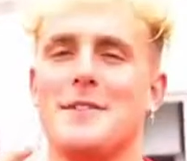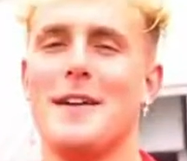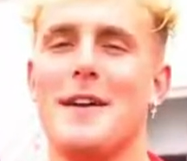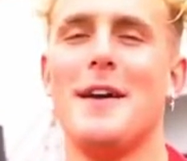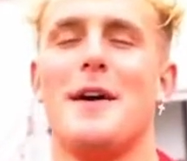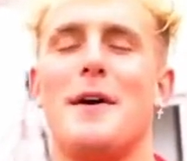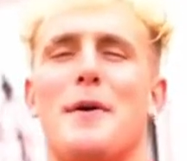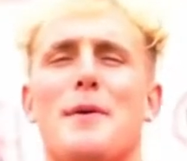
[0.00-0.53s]

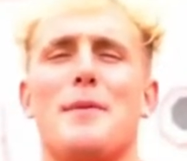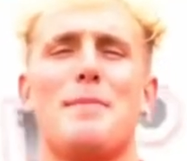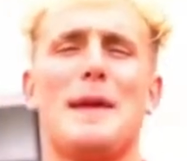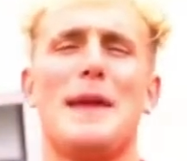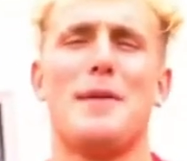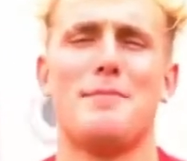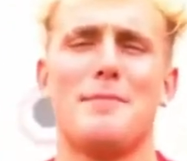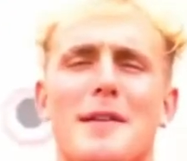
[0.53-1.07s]
more. Because look
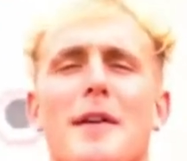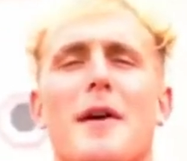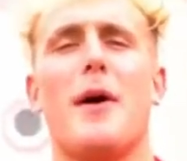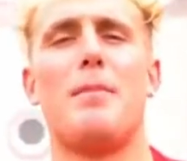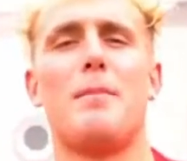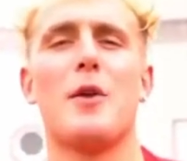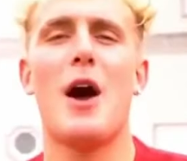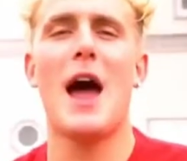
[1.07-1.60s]
at Anderson
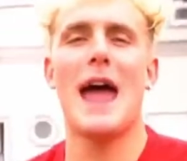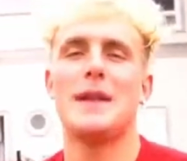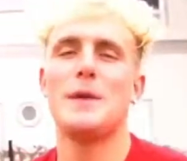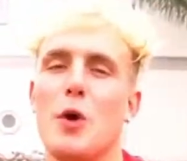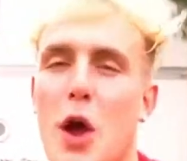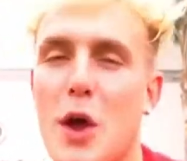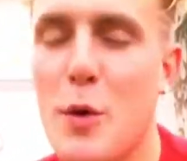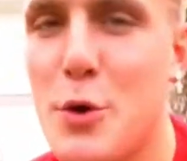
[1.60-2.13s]
Gibb's
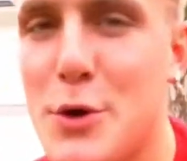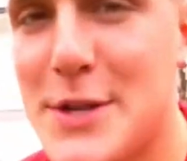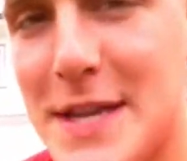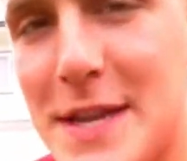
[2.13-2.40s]
footwork,